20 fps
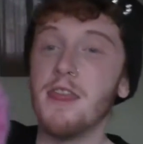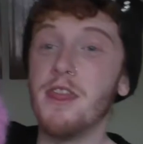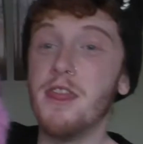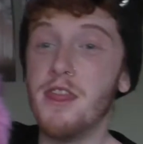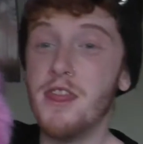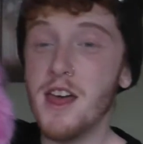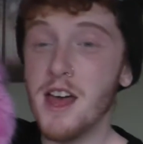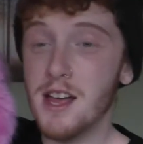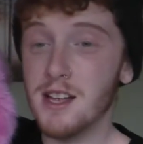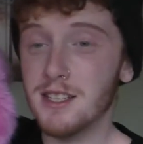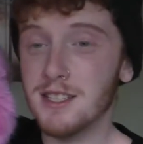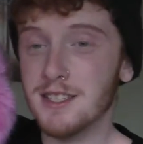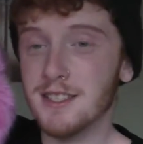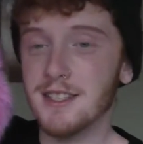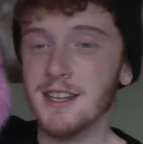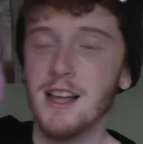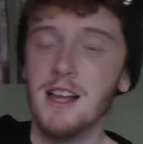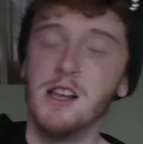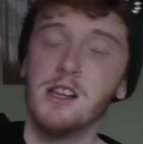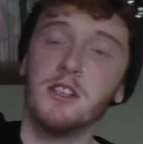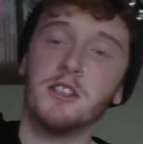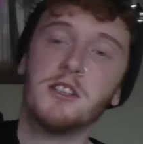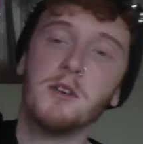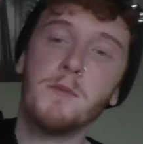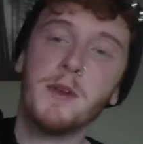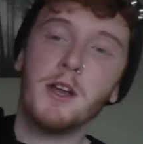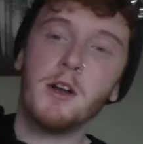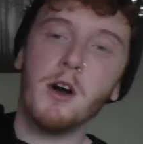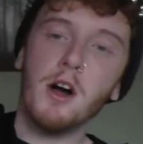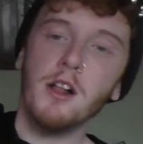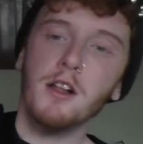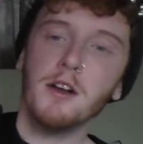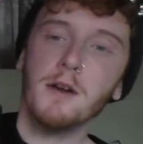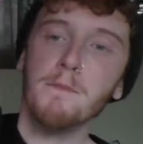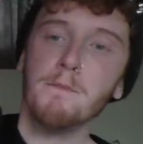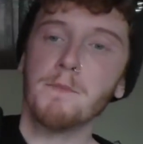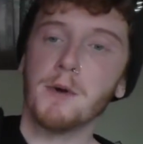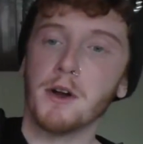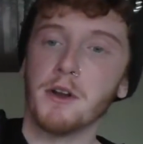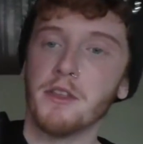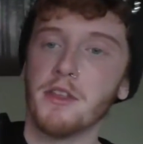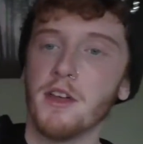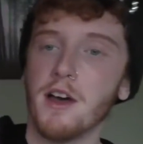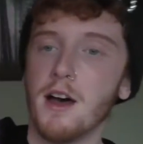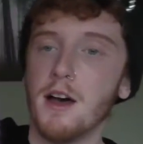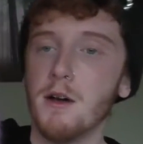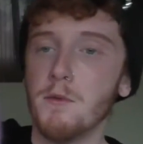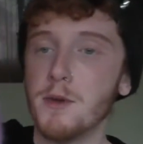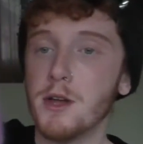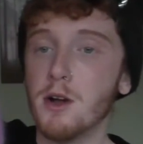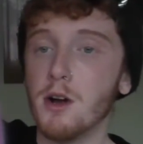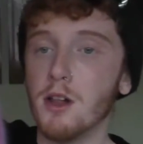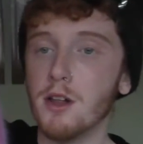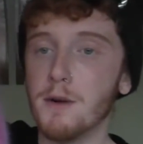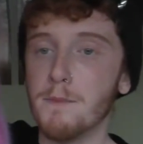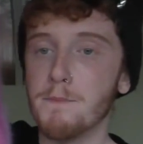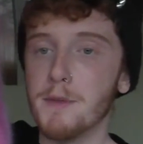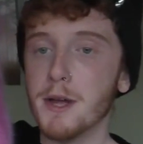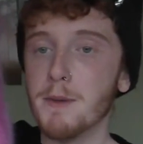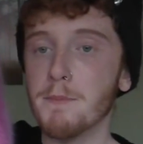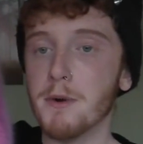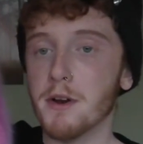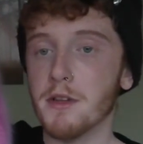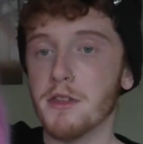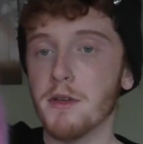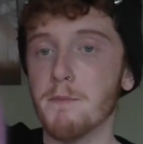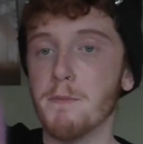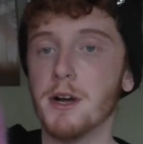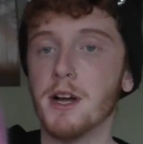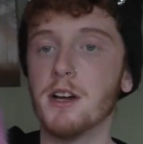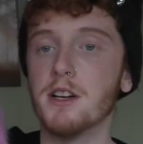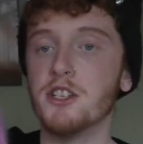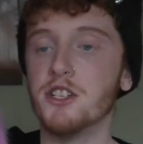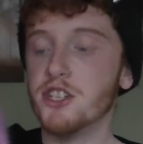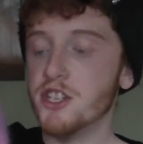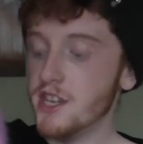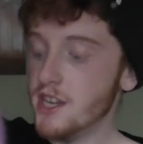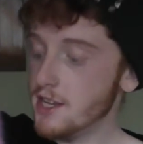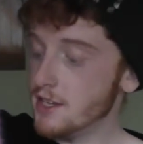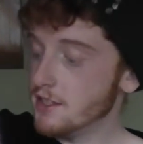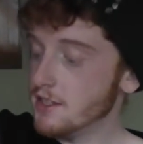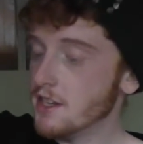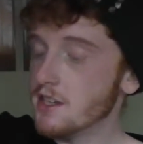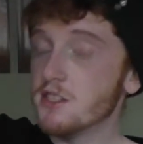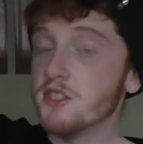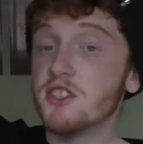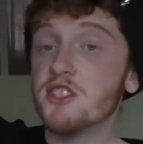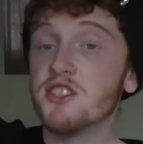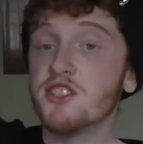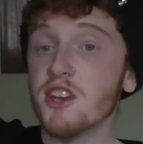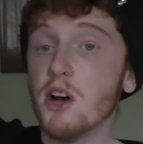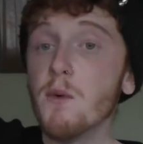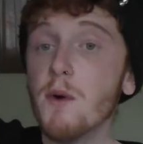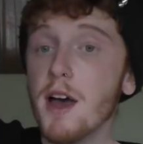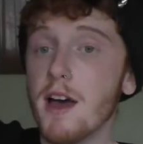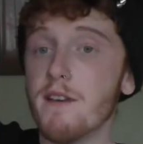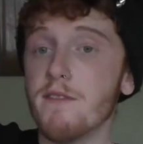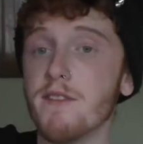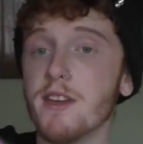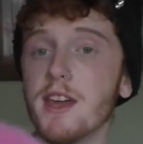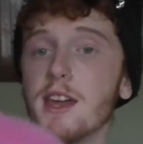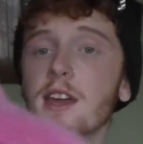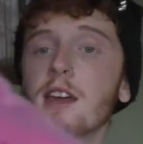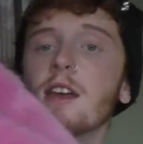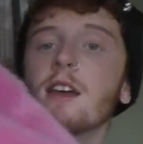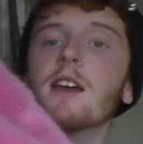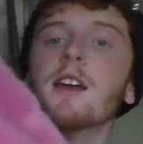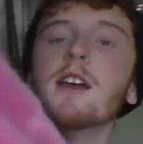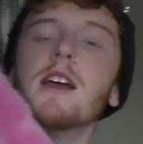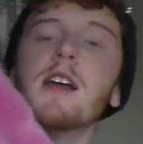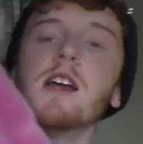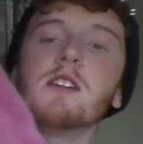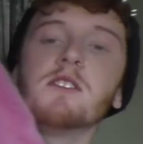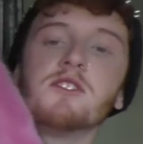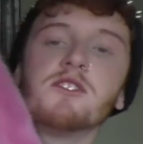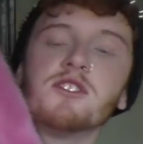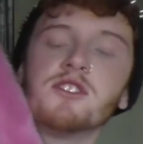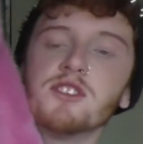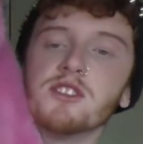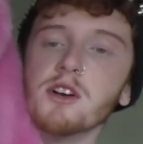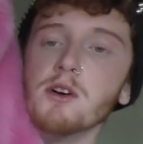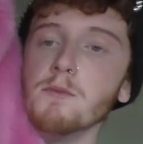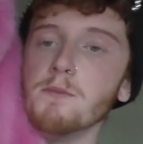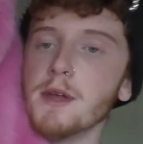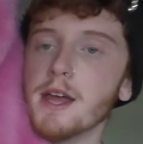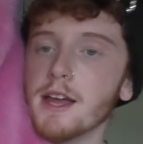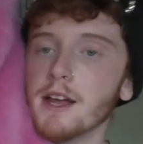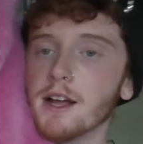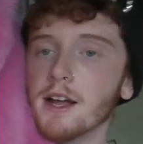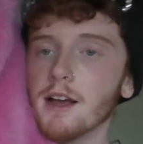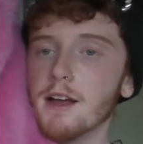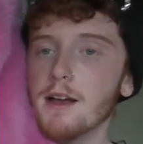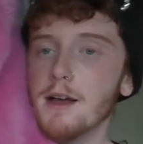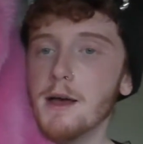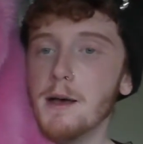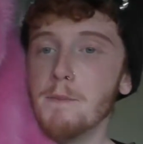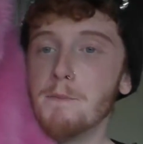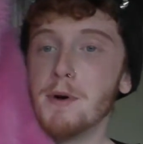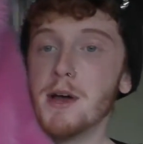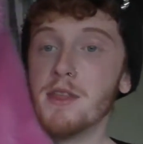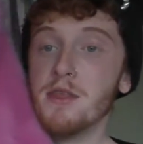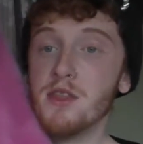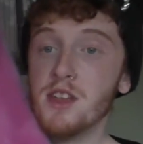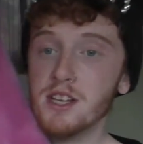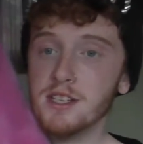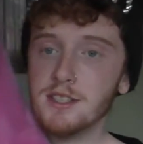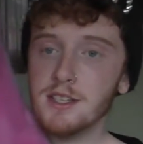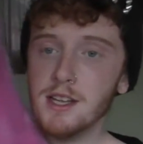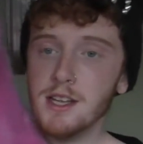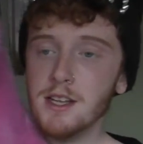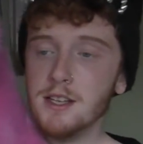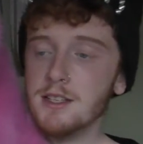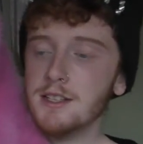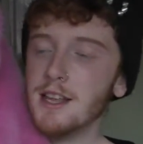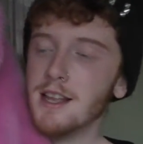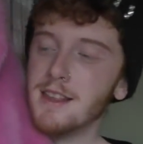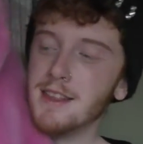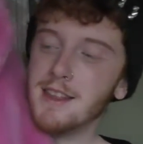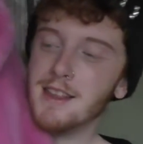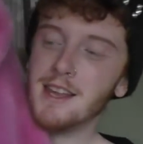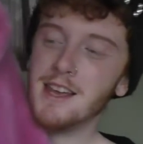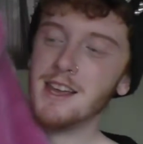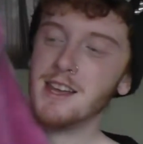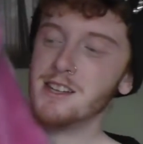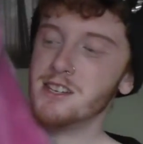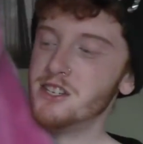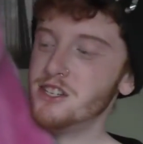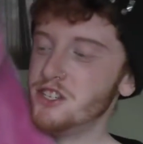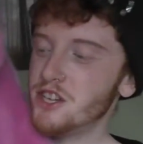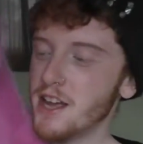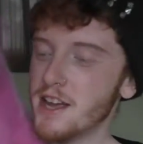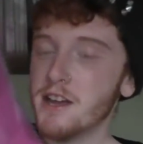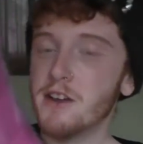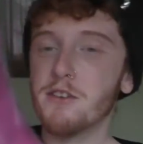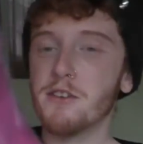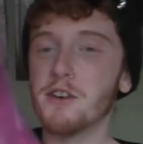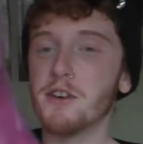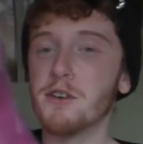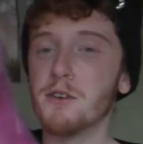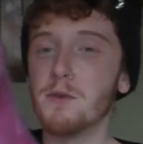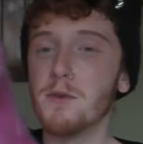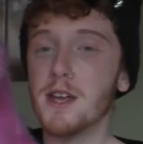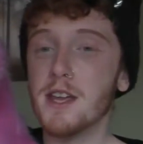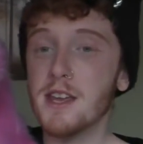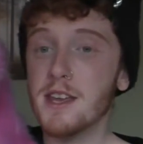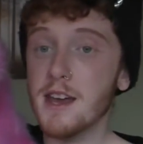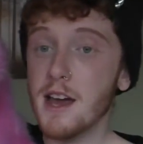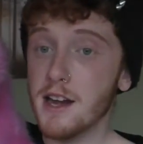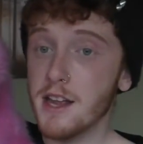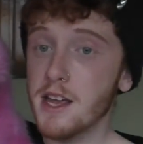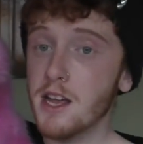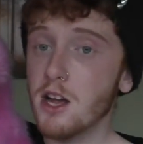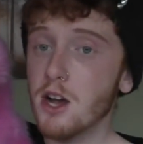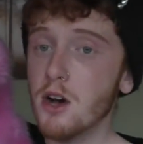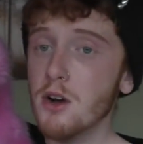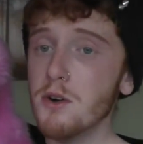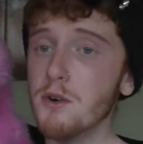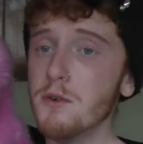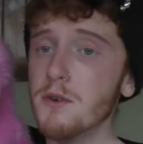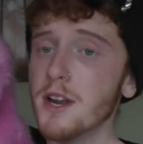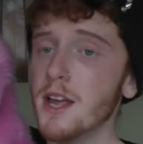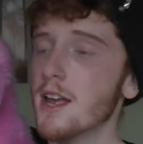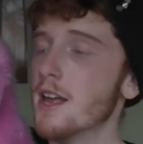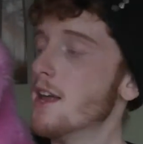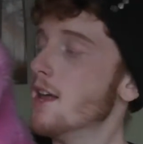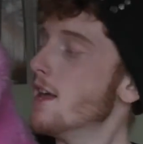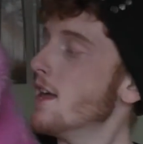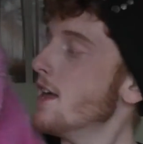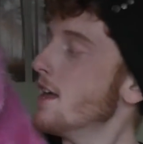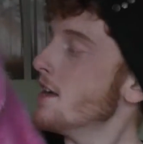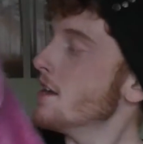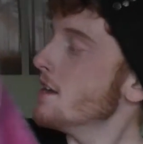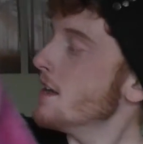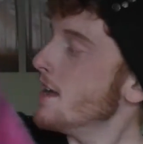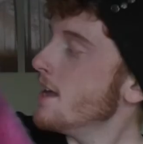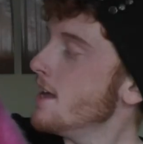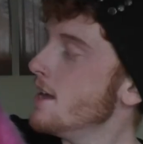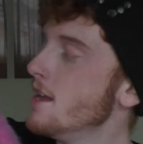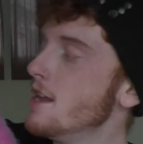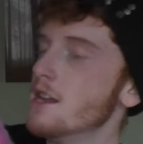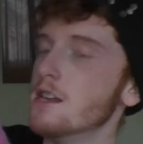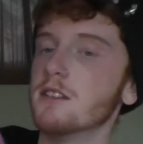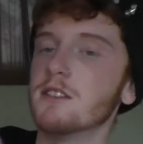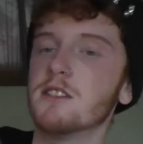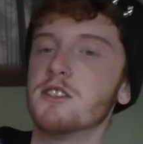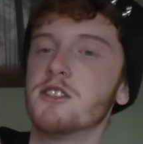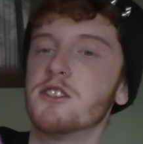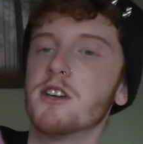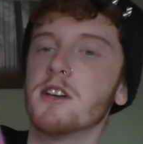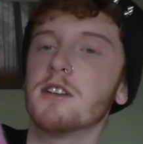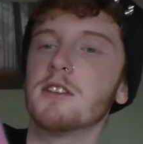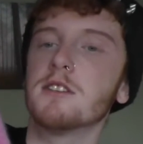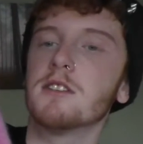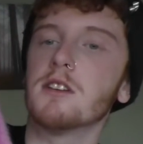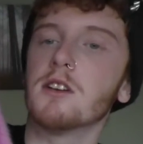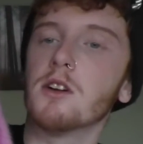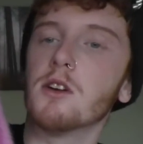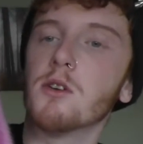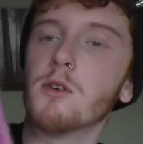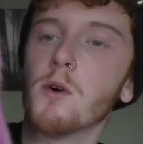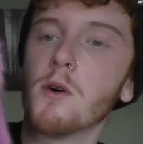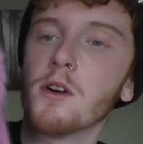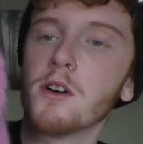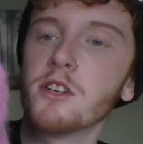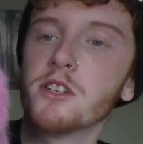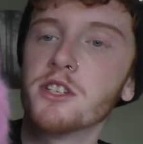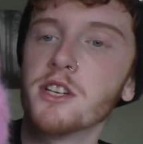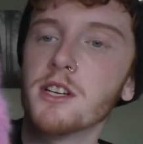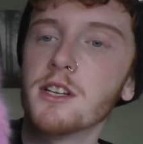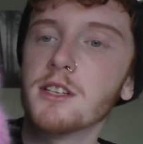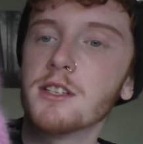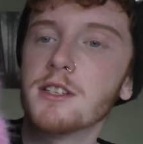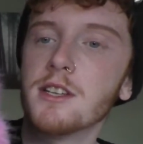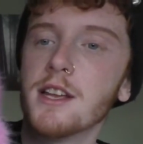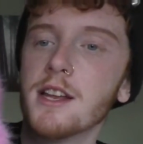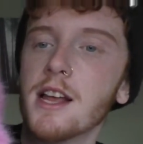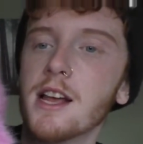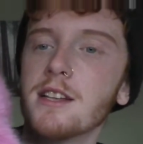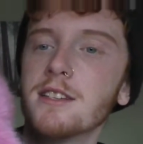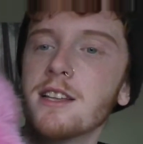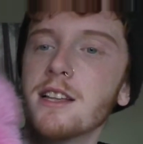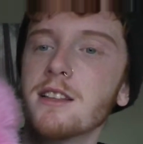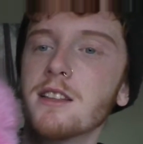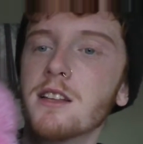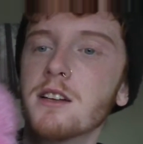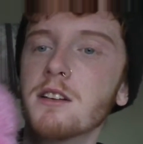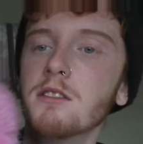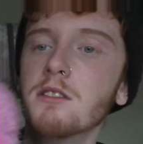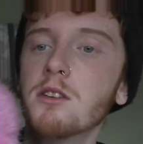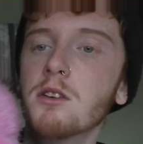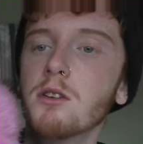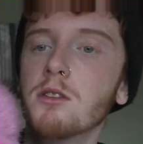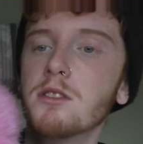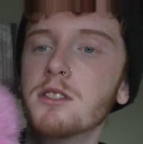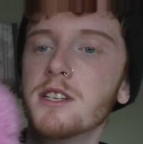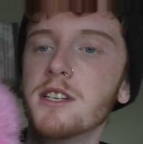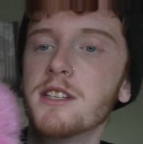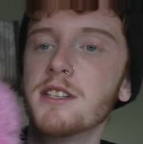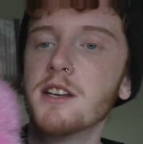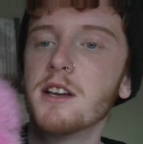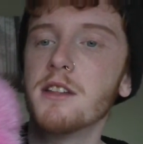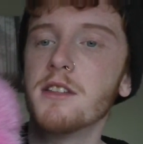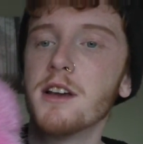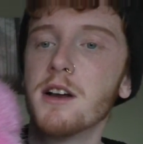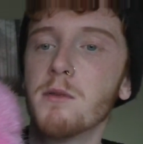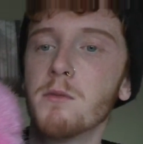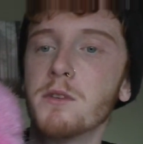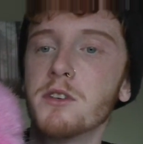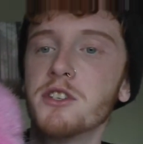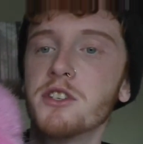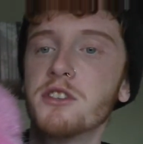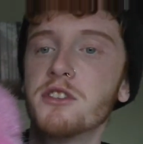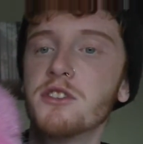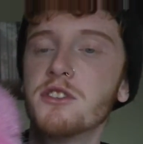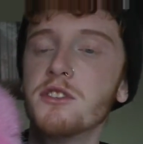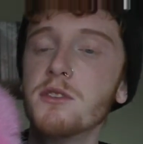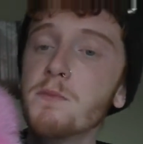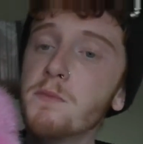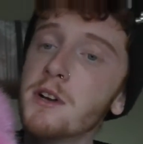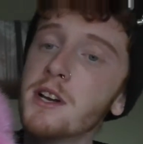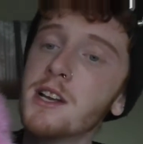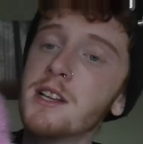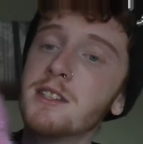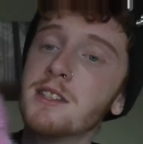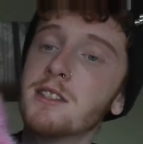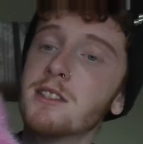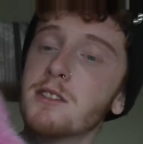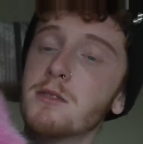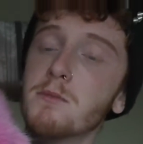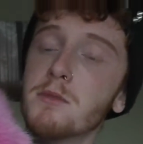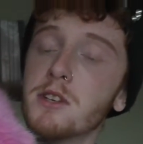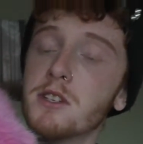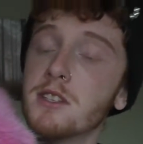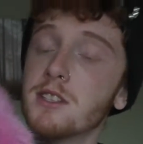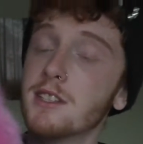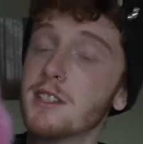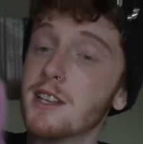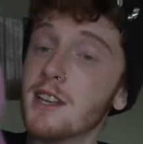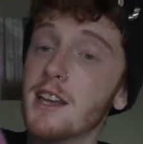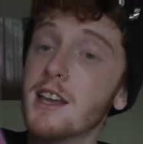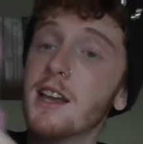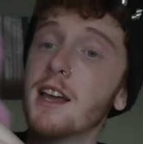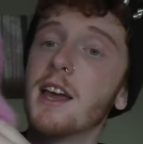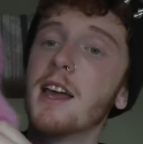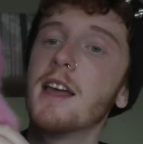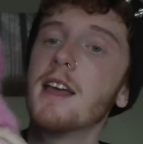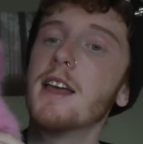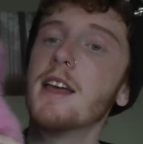this. So we call her Bertha. We call her Big Bertha because she is so heavy and so big. But this is the J. Crew Yeti coat and it is just gorgeous. It has that little gold detail there, which is super nice and super sleek.